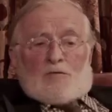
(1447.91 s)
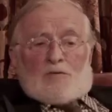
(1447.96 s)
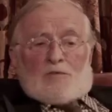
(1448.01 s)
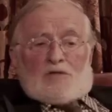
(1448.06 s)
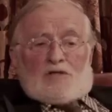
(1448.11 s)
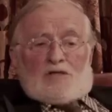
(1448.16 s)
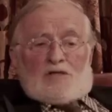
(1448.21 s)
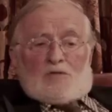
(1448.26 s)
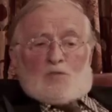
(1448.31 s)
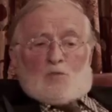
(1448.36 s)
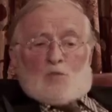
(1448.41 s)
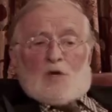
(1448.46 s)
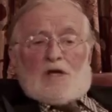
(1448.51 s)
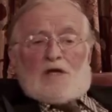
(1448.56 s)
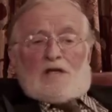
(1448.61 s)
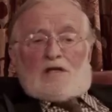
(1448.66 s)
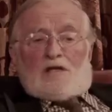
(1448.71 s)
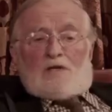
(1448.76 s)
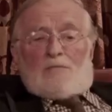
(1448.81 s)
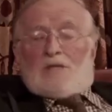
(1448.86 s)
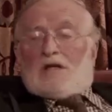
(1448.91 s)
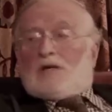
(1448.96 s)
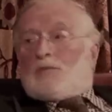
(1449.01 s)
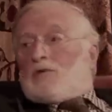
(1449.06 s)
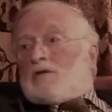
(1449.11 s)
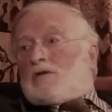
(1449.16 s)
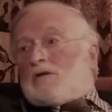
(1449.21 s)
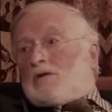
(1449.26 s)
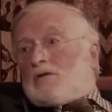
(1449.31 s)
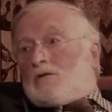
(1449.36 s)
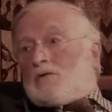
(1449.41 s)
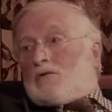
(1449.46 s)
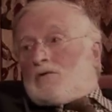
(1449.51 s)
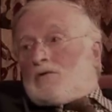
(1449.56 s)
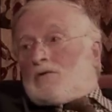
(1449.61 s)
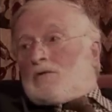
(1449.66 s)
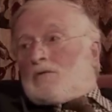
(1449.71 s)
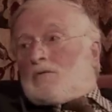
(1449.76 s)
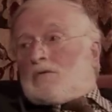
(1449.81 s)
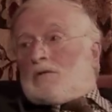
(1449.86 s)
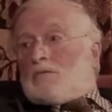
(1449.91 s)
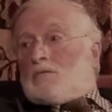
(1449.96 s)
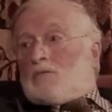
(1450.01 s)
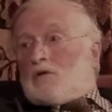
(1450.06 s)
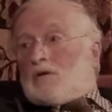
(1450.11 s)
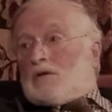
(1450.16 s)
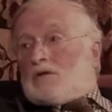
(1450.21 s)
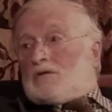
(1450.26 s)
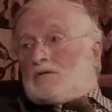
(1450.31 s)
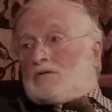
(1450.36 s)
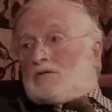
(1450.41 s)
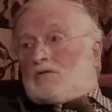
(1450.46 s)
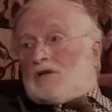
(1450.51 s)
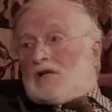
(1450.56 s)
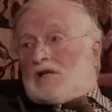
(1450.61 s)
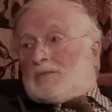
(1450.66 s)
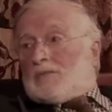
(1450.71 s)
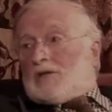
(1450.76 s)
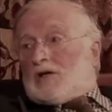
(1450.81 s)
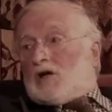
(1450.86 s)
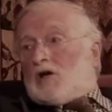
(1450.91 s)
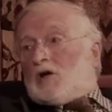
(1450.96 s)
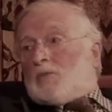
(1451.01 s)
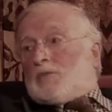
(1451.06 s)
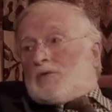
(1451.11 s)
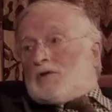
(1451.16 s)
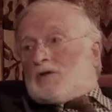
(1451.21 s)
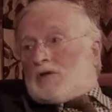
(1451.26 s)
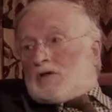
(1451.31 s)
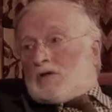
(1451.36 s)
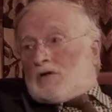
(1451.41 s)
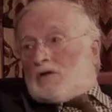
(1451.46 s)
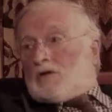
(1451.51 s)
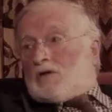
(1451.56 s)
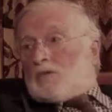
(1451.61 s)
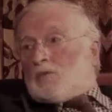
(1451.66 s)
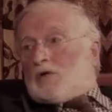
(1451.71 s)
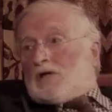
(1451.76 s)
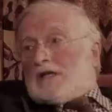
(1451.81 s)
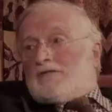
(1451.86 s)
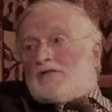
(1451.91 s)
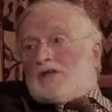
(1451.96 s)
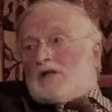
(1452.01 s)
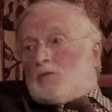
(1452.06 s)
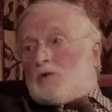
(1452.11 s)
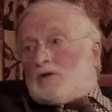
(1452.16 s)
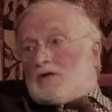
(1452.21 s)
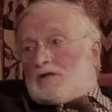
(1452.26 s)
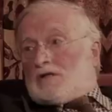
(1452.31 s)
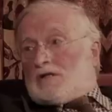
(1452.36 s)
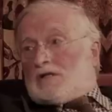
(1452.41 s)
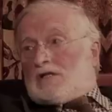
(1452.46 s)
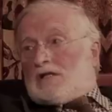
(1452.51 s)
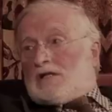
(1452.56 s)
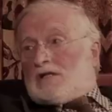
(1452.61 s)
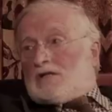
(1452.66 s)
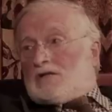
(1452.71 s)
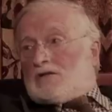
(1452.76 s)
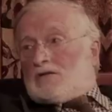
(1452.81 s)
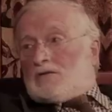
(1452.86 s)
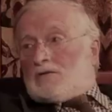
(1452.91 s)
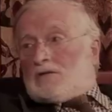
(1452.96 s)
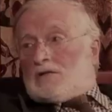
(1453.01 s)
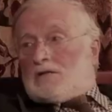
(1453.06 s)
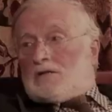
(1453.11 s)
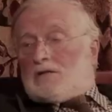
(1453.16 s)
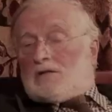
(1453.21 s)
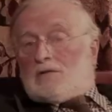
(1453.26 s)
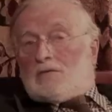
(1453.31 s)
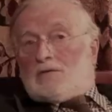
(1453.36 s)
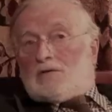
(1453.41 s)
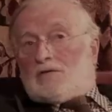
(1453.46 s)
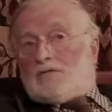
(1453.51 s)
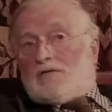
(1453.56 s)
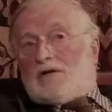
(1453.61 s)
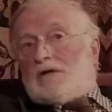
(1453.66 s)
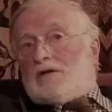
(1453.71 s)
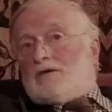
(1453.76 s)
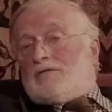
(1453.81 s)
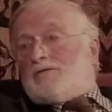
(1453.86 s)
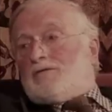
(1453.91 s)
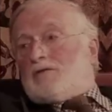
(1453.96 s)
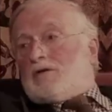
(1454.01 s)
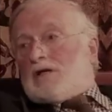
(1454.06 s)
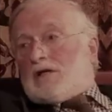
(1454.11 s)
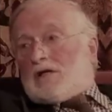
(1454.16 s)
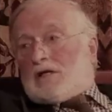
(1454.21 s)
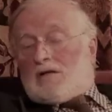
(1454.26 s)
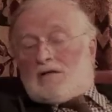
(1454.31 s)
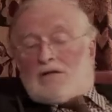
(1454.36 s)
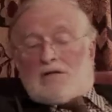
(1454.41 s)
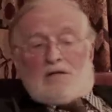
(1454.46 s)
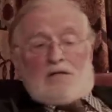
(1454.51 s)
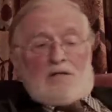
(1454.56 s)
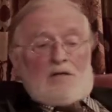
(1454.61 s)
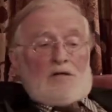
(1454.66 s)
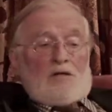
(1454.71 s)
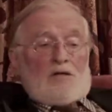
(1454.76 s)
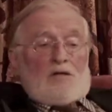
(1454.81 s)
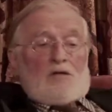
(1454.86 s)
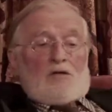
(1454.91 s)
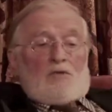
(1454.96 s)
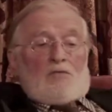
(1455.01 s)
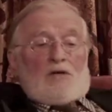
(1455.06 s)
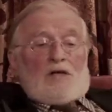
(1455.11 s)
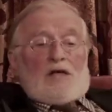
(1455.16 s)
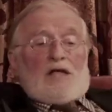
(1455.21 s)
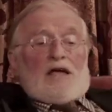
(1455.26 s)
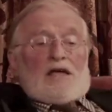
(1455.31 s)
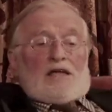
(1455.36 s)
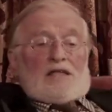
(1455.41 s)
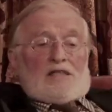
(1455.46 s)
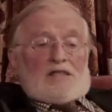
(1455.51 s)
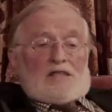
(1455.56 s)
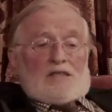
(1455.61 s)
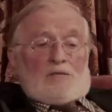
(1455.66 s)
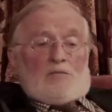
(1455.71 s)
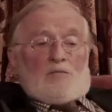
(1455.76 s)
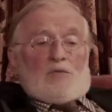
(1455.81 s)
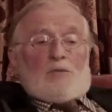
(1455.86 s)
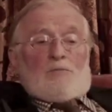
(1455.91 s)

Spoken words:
We just went to meet with the Lord and try to be open to God and whatever He wanted to tell us, you know. And it was very free and relaxed.